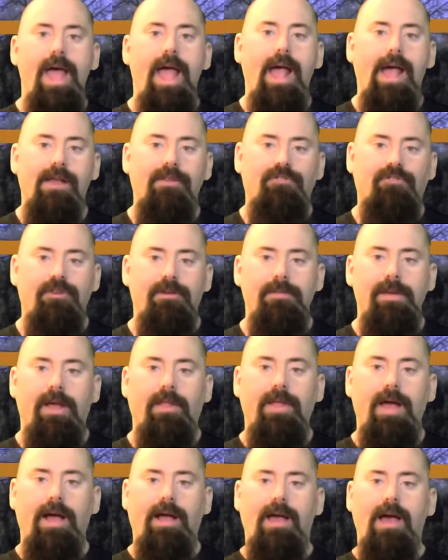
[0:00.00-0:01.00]
at
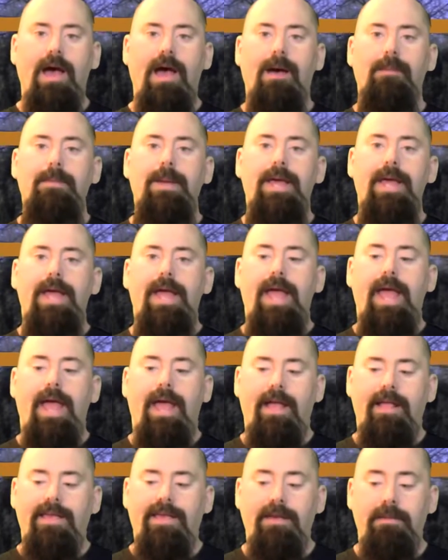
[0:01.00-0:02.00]
gmail.com
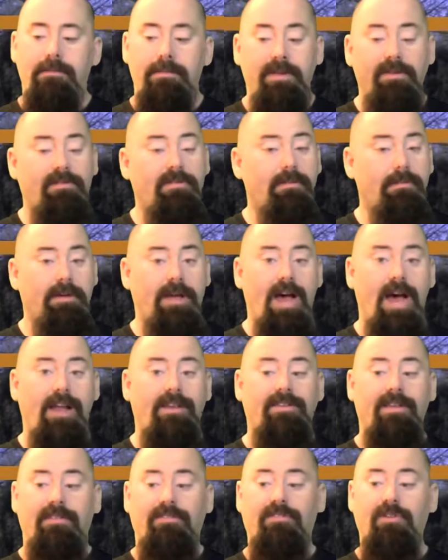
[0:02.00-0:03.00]
and getting me some
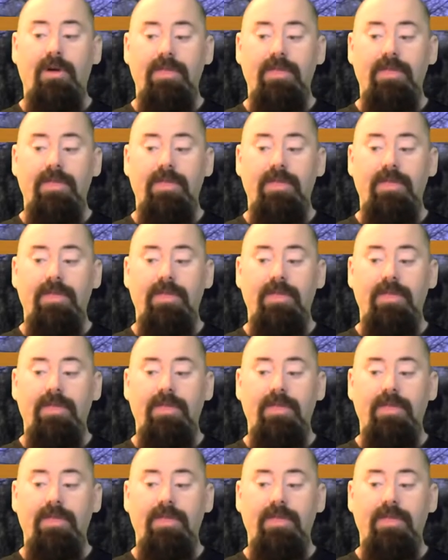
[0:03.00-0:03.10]
content.